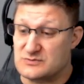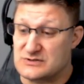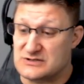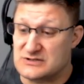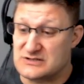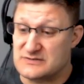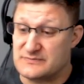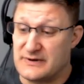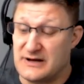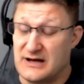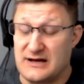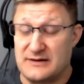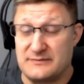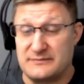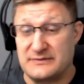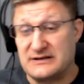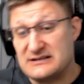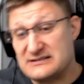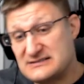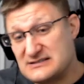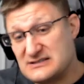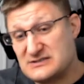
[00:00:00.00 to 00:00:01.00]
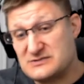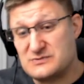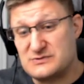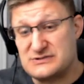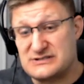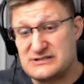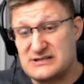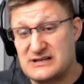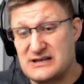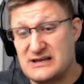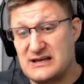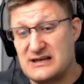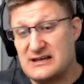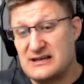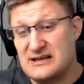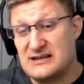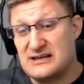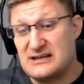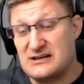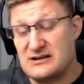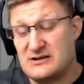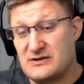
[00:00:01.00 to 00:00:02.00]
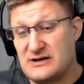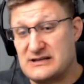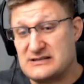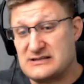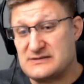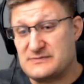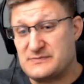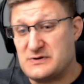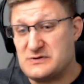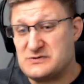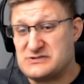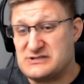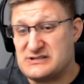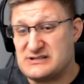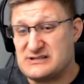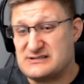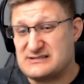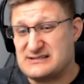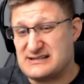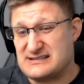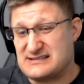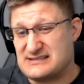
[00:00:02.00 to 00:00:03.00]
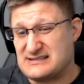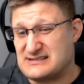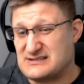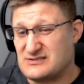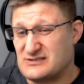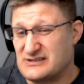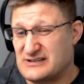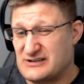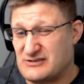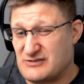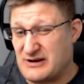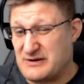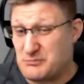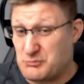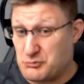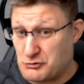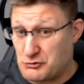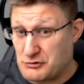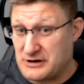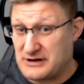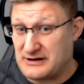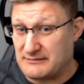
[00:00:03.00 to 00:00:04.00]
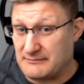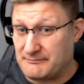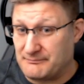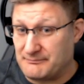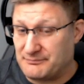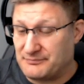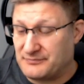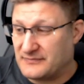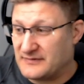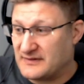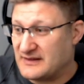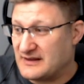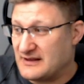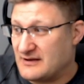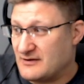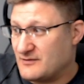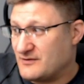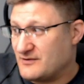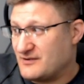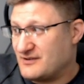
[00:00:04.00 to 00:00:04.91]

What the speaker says: respond? Because this was, as opposed to necessarily Great Britain. Now,